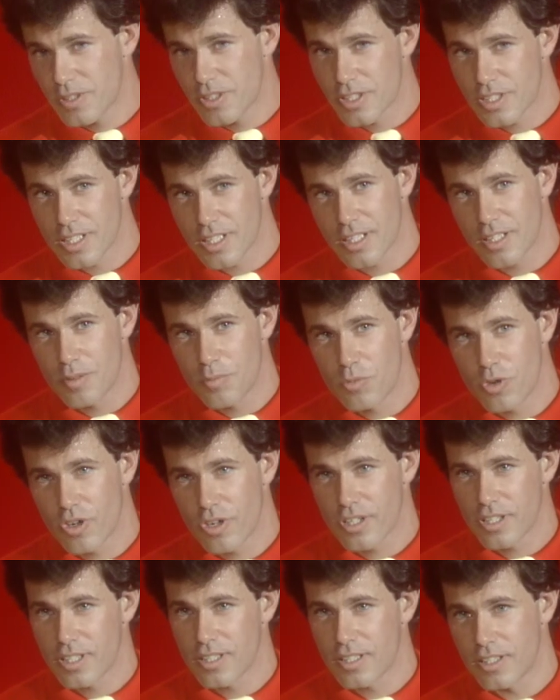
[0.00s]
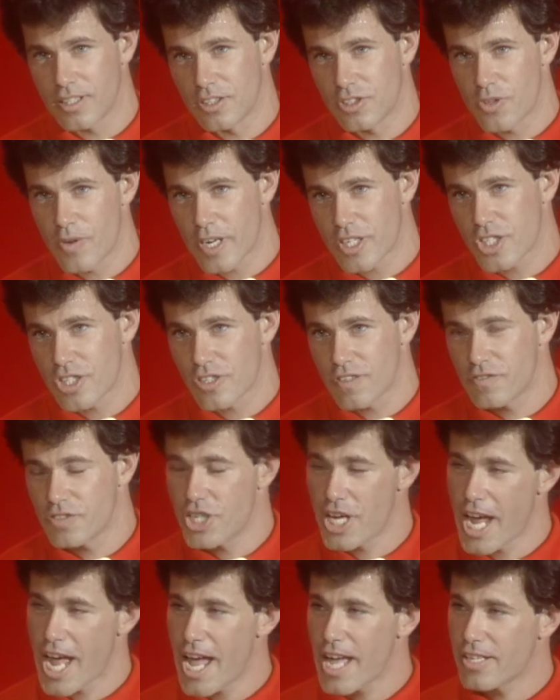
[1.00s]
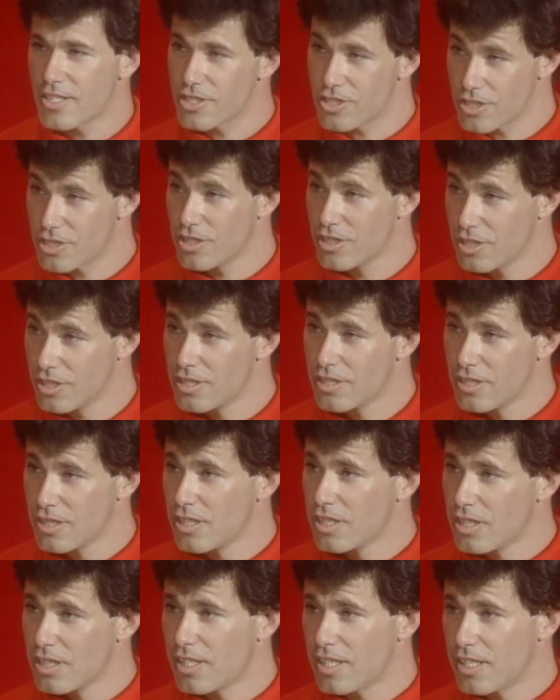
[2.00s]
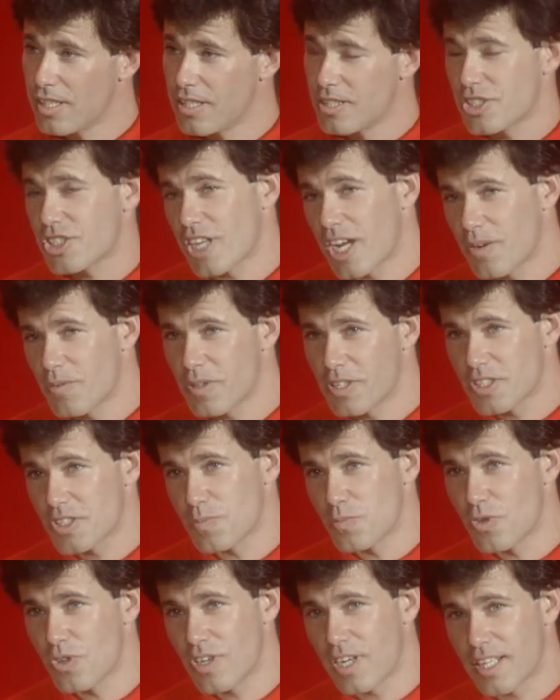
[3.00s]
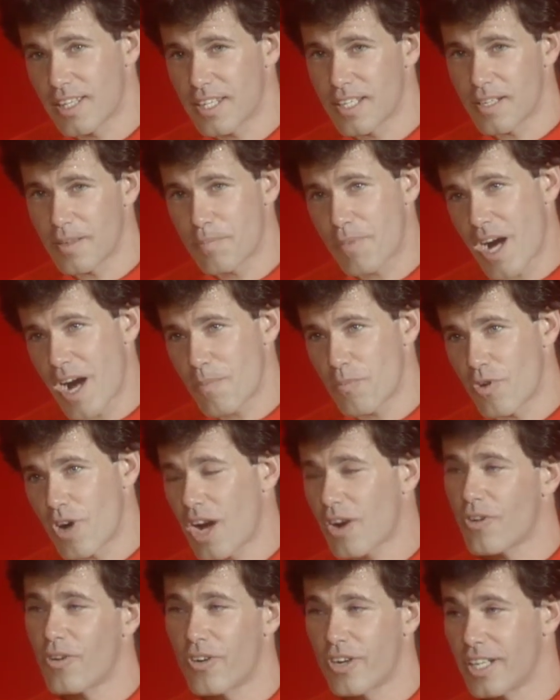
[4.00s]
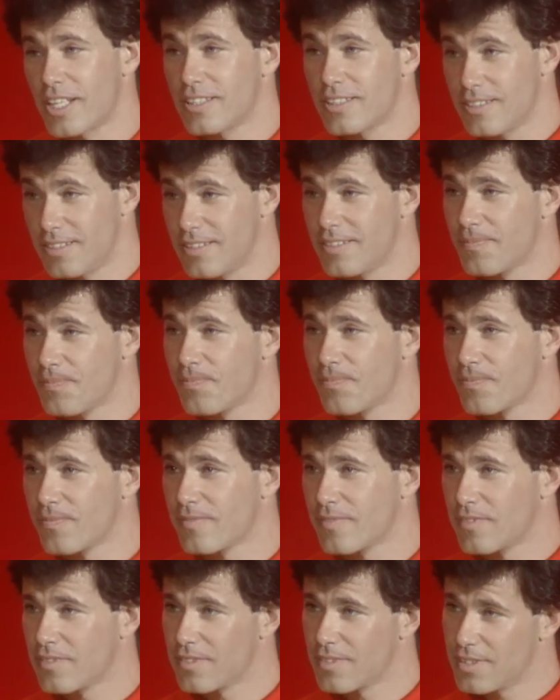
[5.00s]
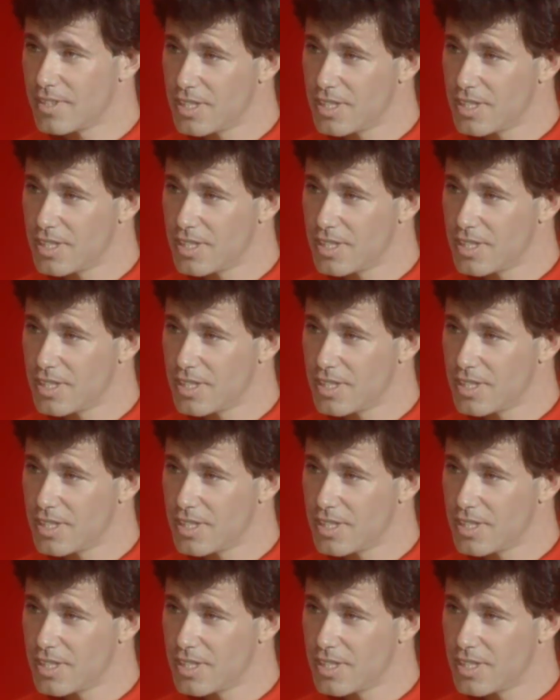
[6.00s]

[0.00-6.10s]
is uh, more in a direction of jazz. Uh, side one is more, I think, pop rock oriented. And,